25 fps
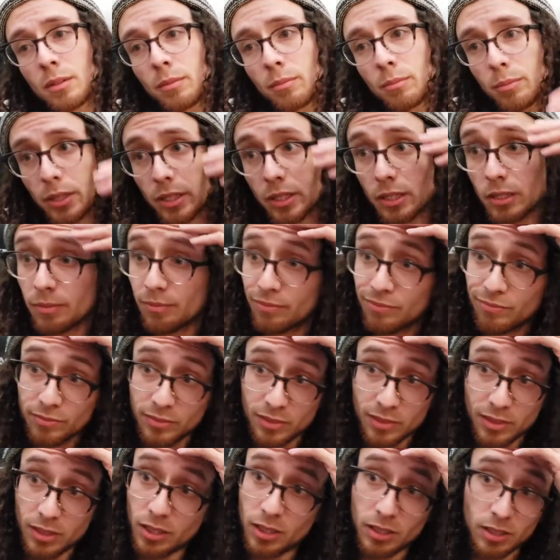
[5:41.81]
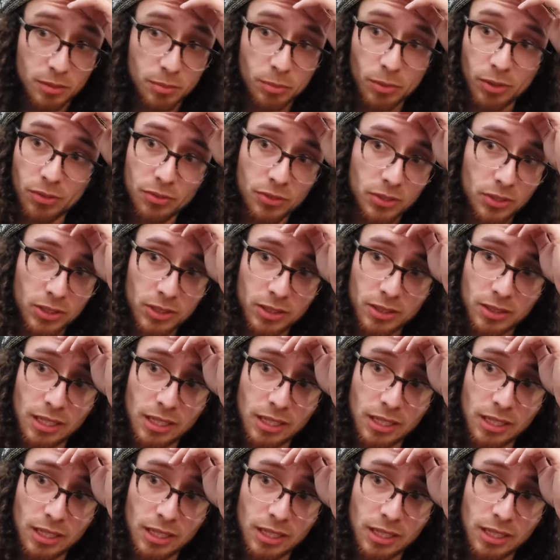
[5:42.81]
but this Marvel vs.